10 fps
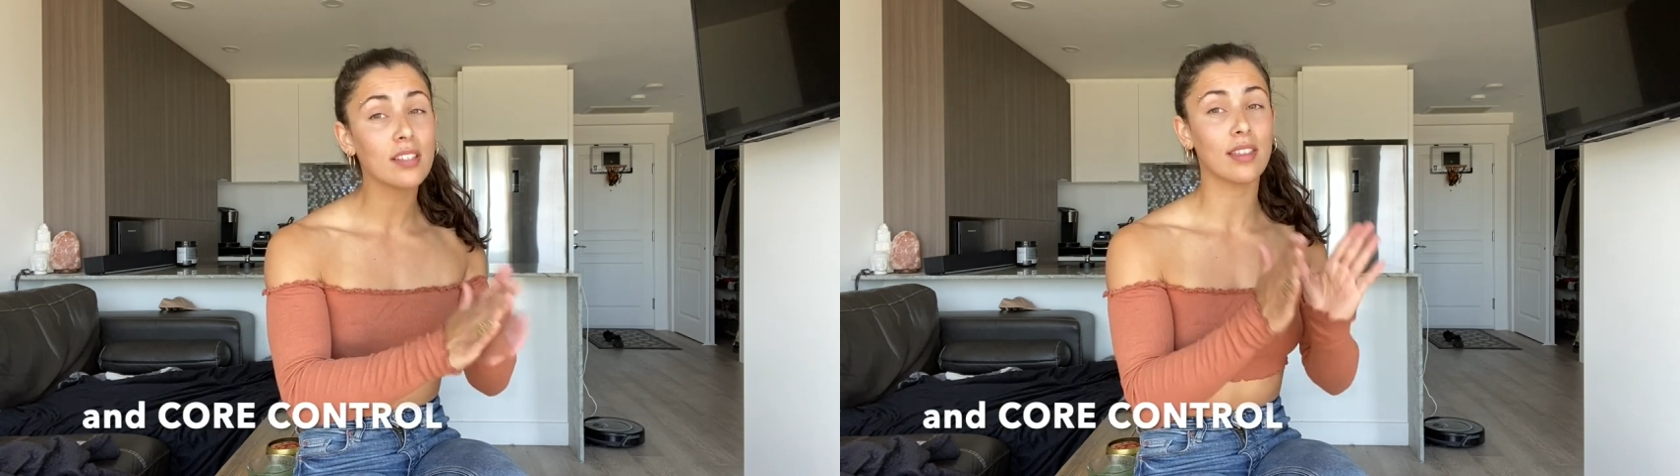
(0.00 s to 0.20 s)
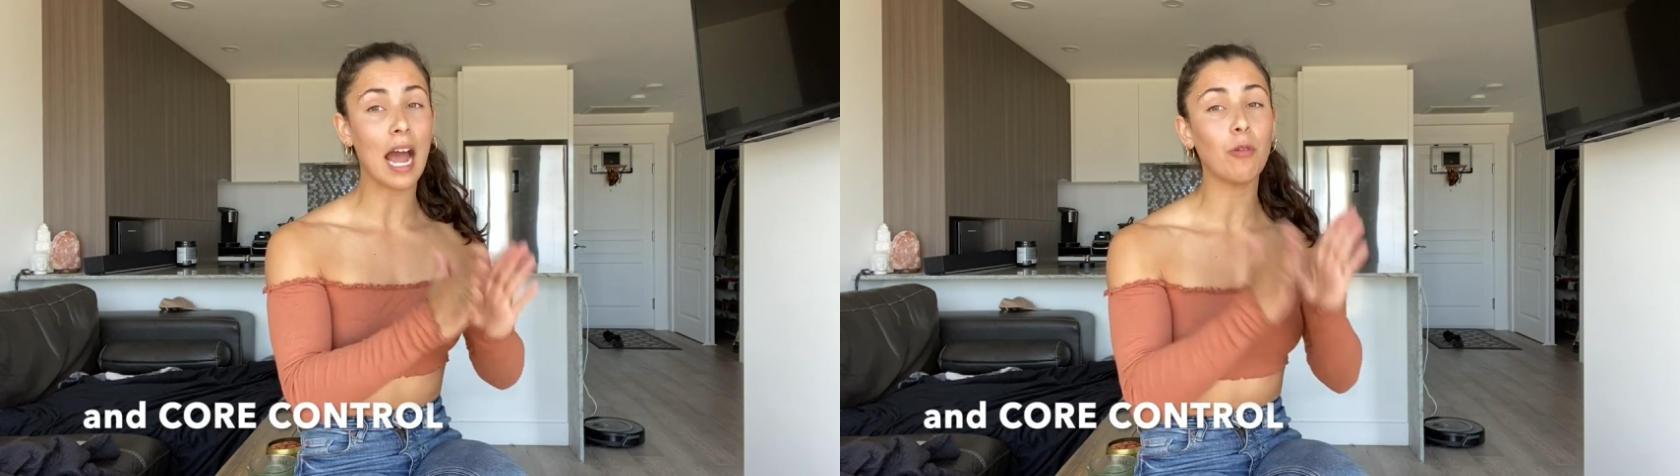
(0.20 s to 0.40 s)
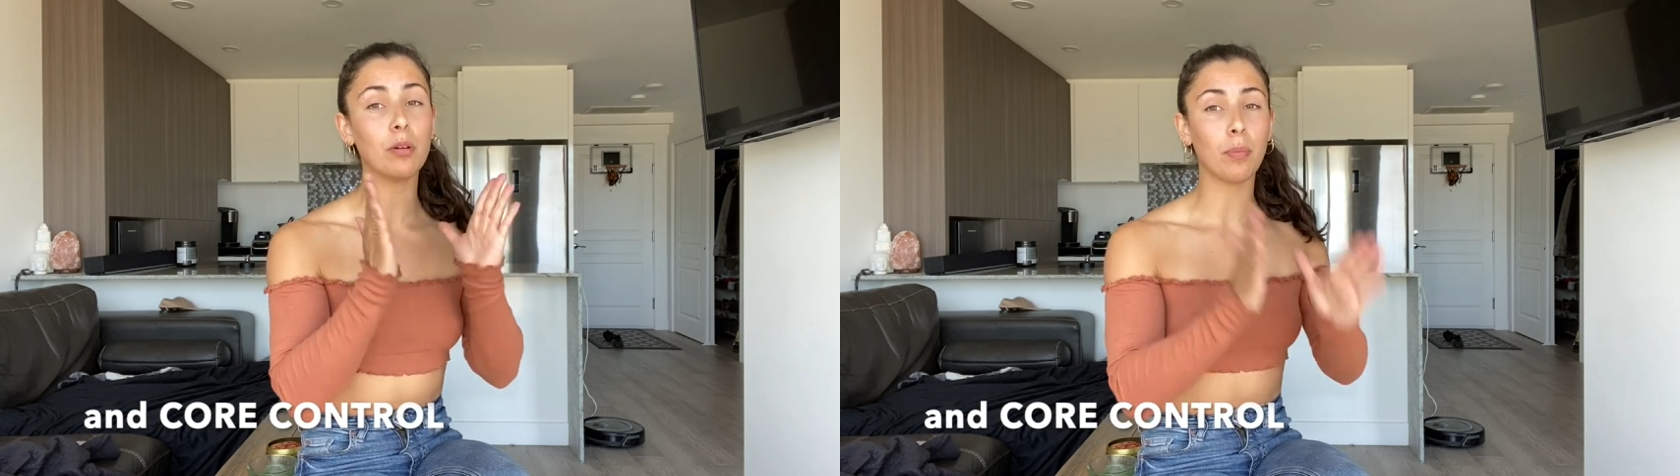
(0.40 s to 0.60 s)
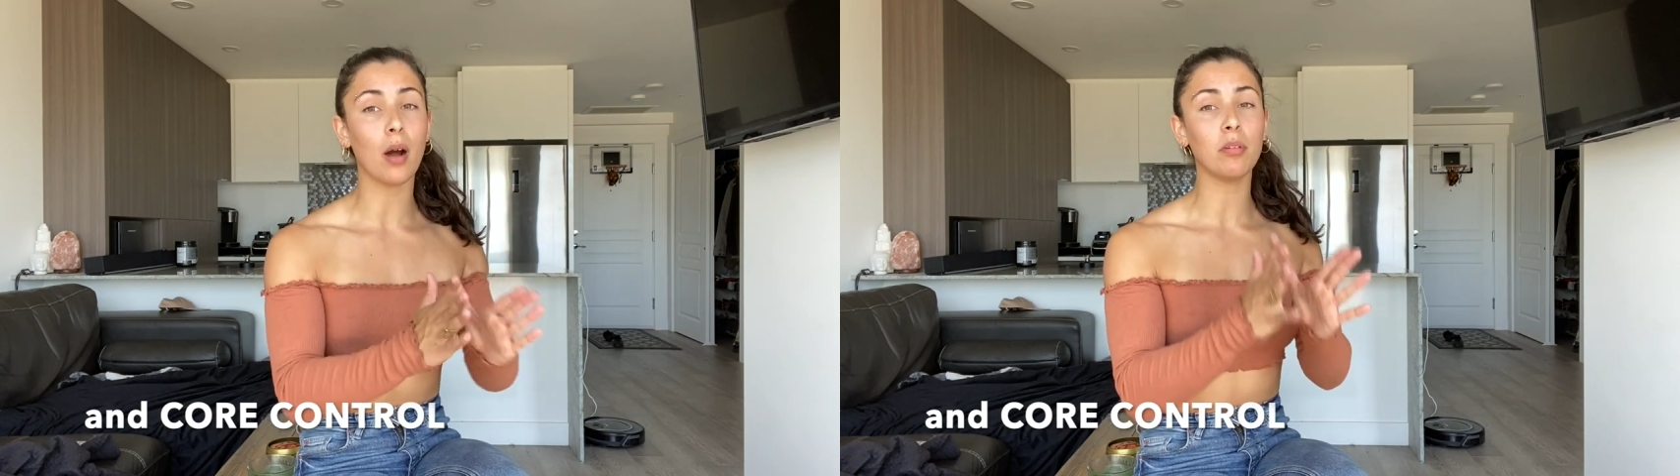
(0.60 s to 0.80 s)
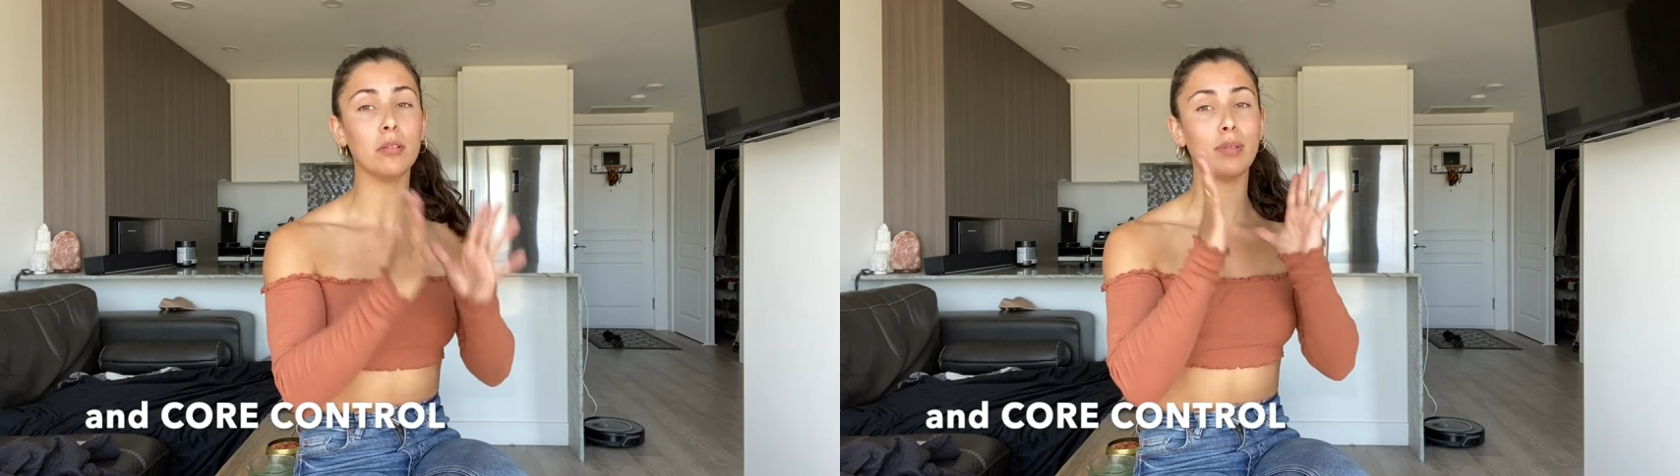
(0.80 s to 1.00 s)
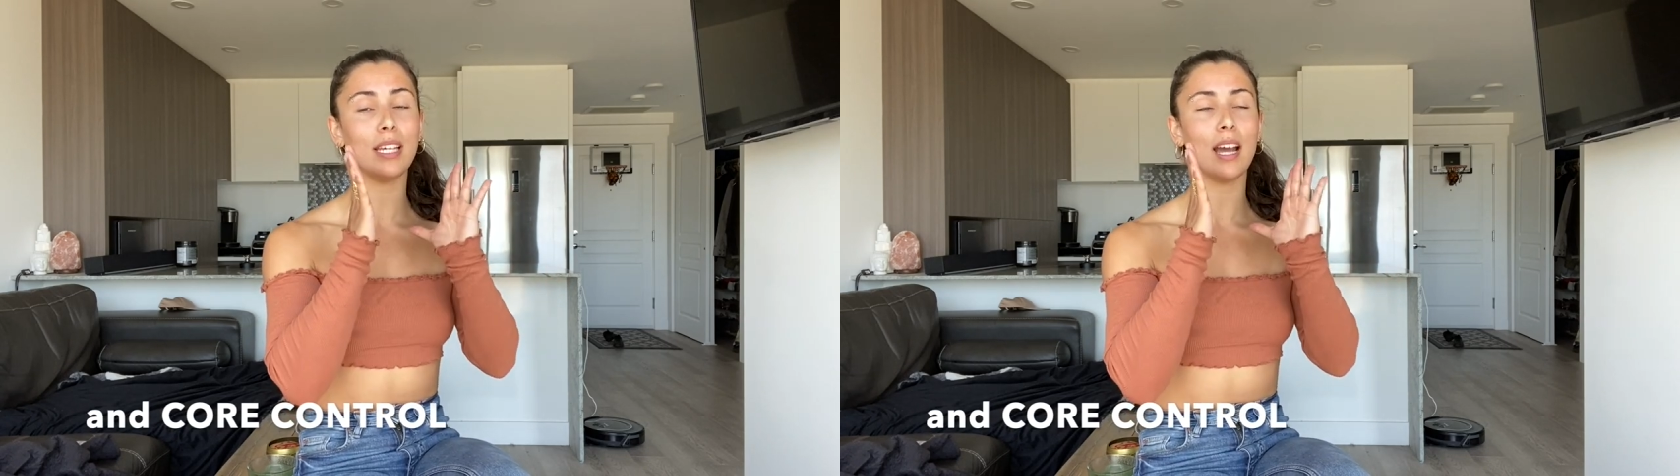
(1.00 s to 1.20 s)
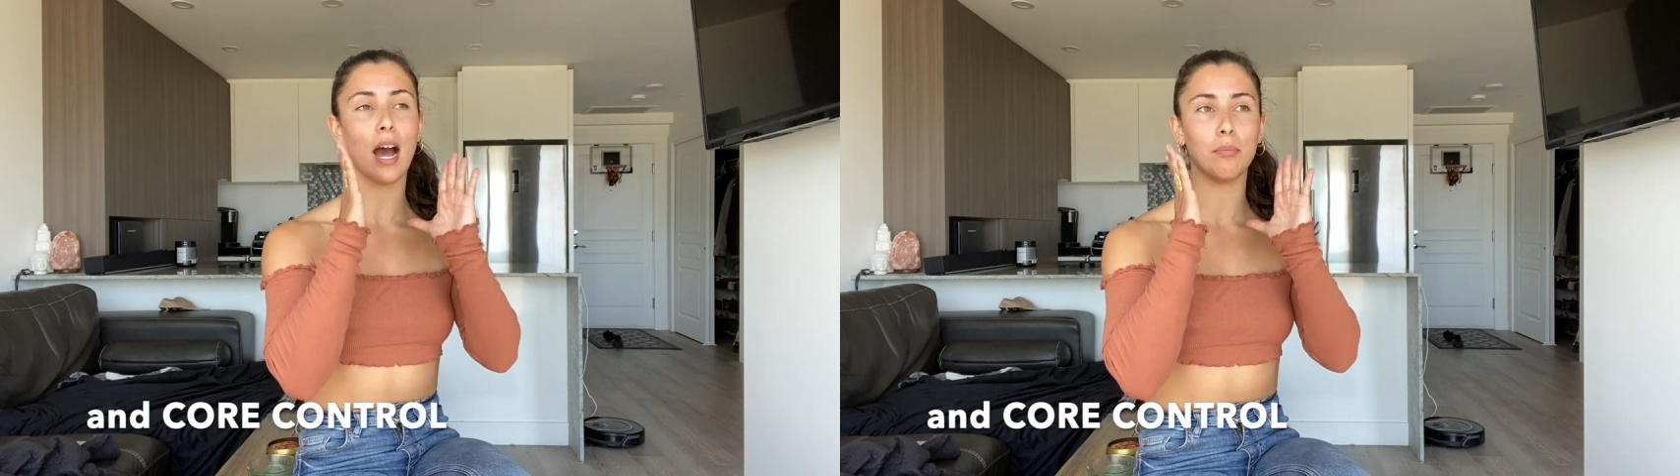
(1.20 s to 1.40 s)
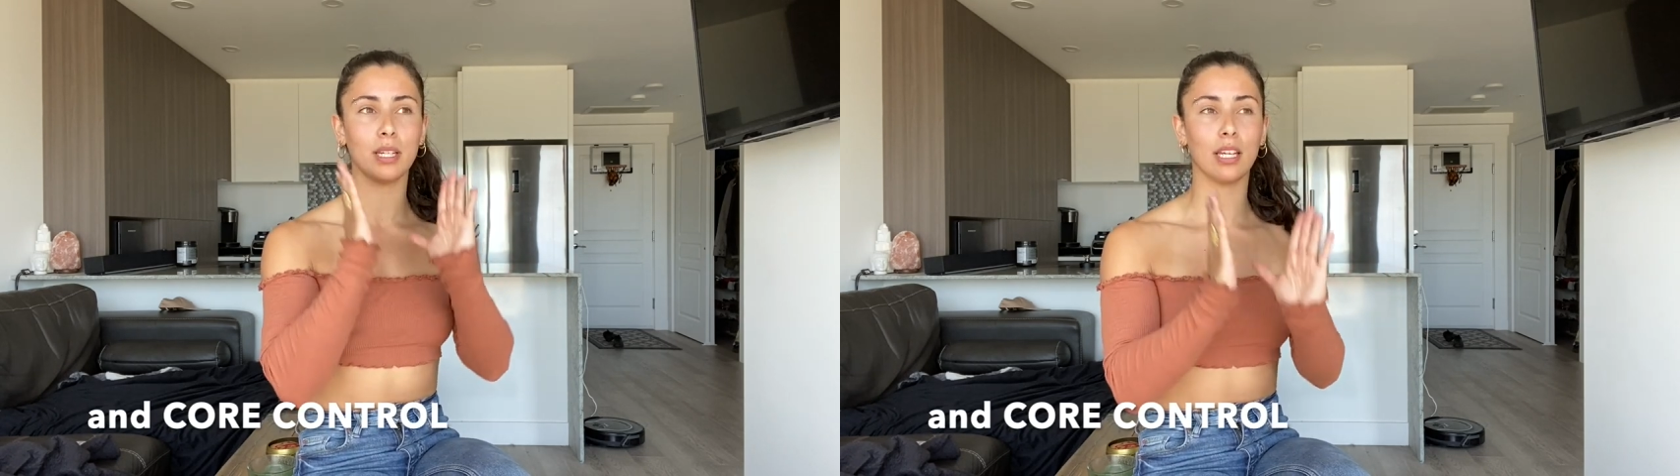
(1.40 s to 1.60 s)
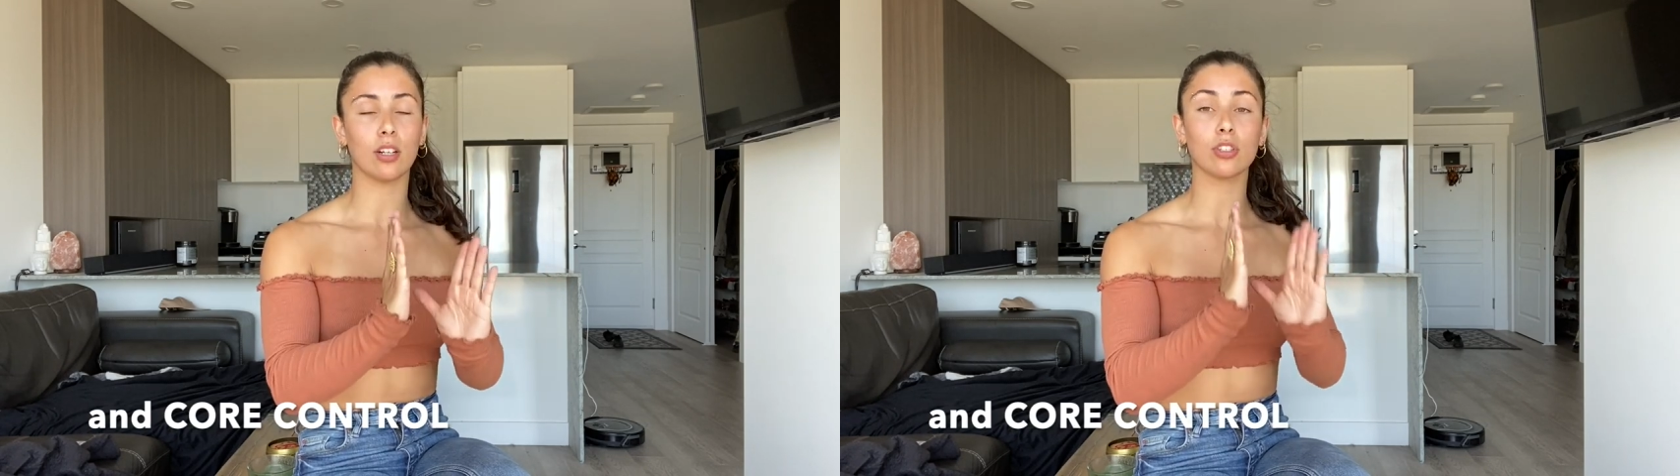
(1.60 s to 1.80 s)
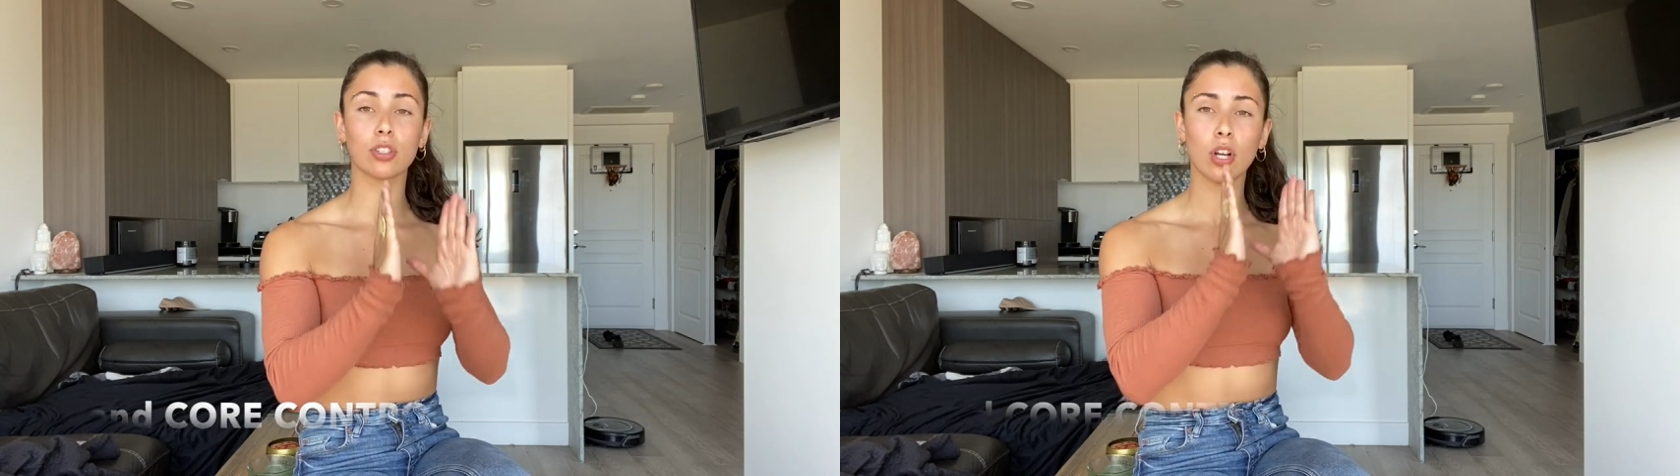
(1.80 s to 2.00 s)
that would probably be a
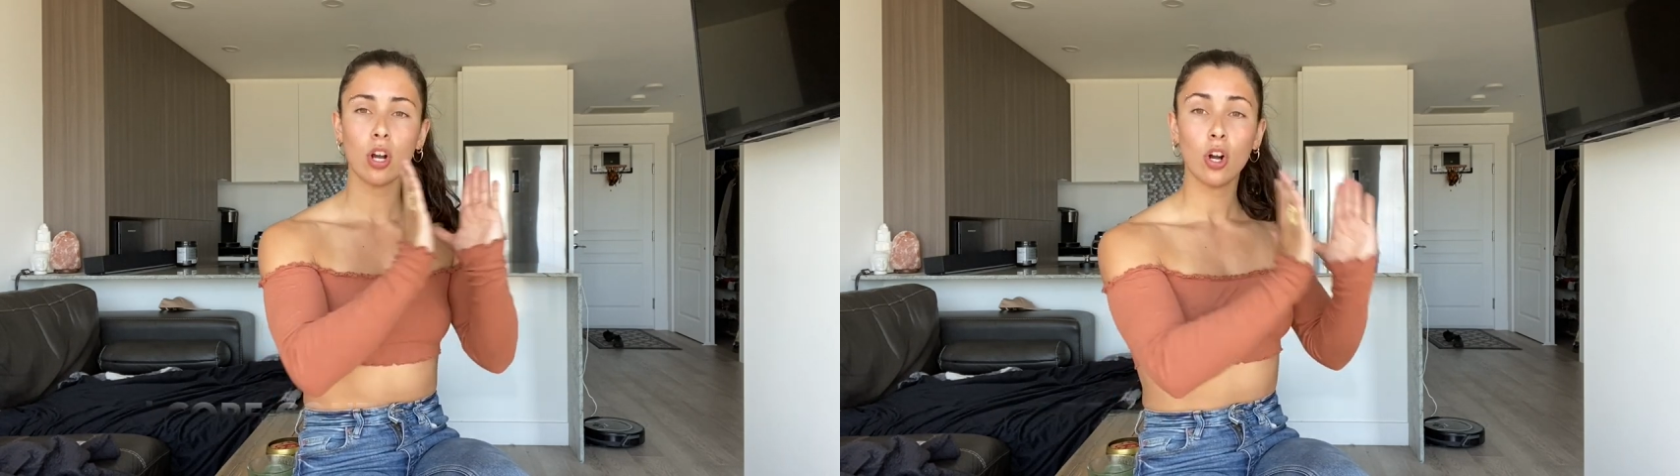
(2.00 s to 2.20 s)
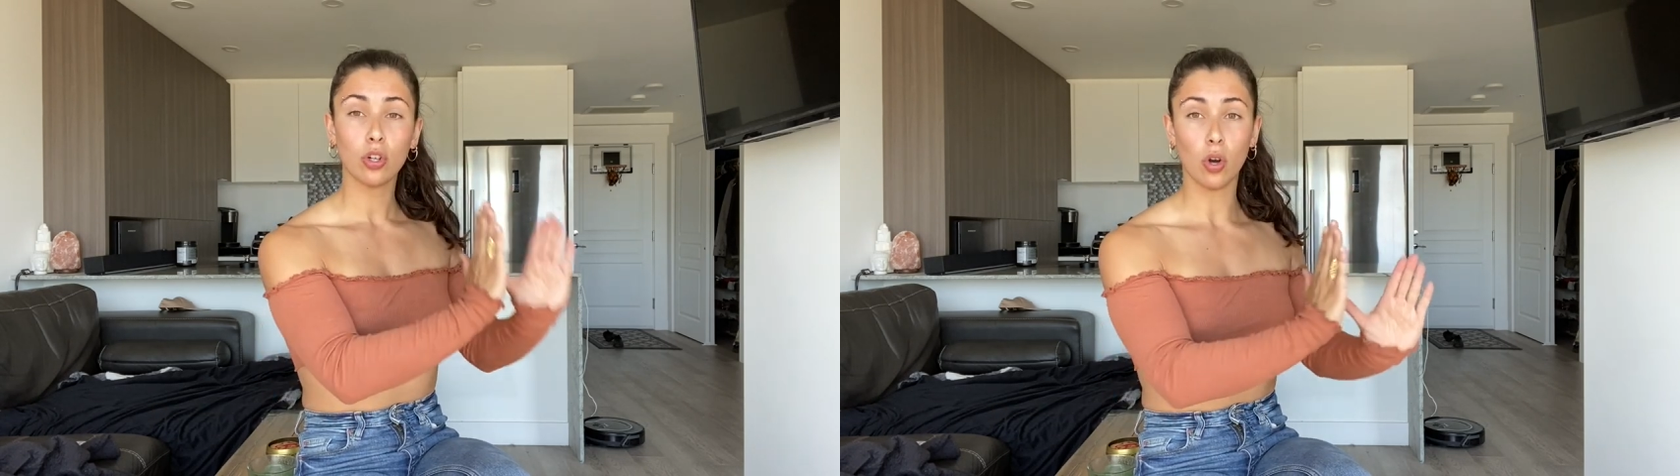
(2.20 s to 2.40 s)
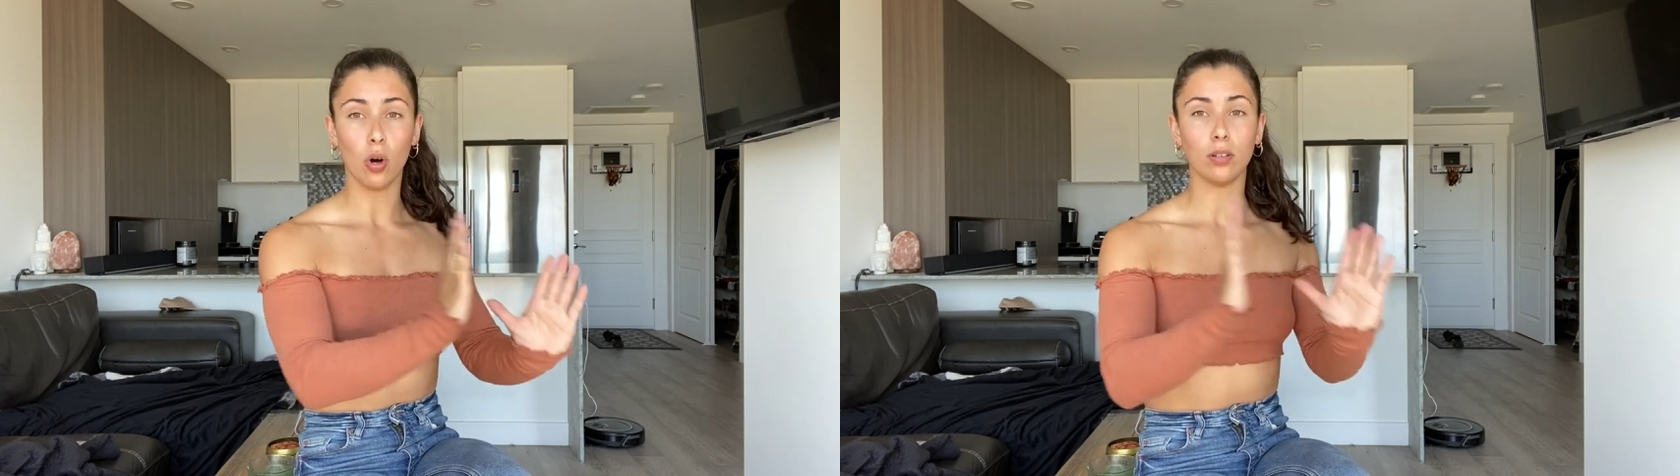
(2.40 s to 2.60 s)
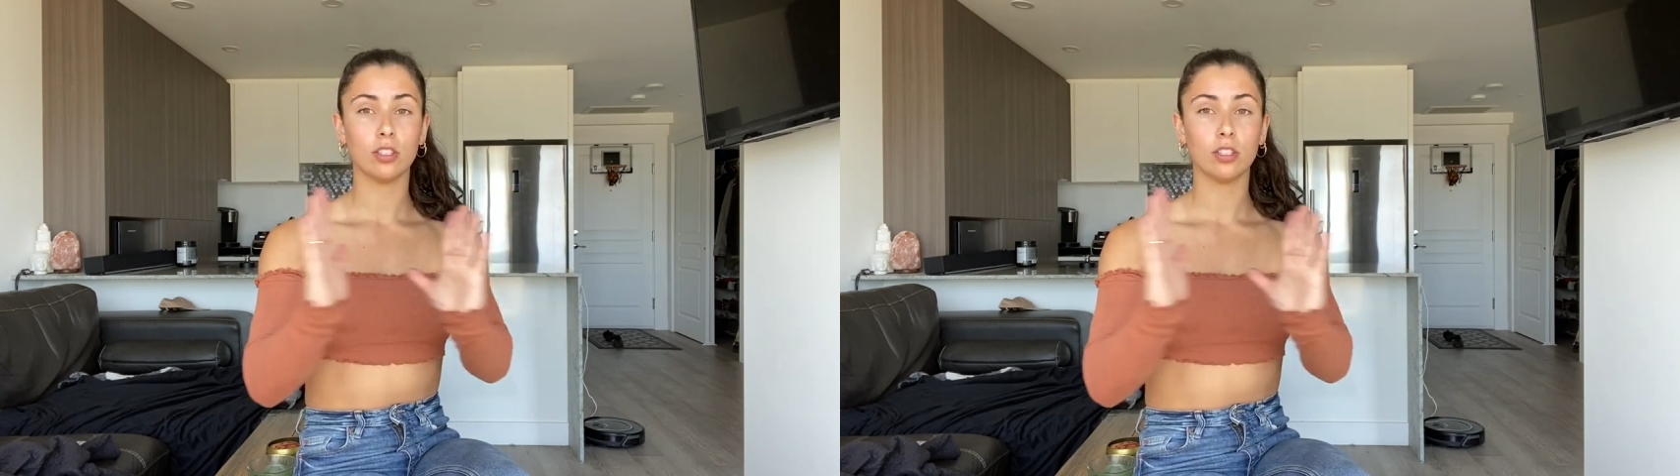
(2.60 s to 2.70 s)
beginner's goal.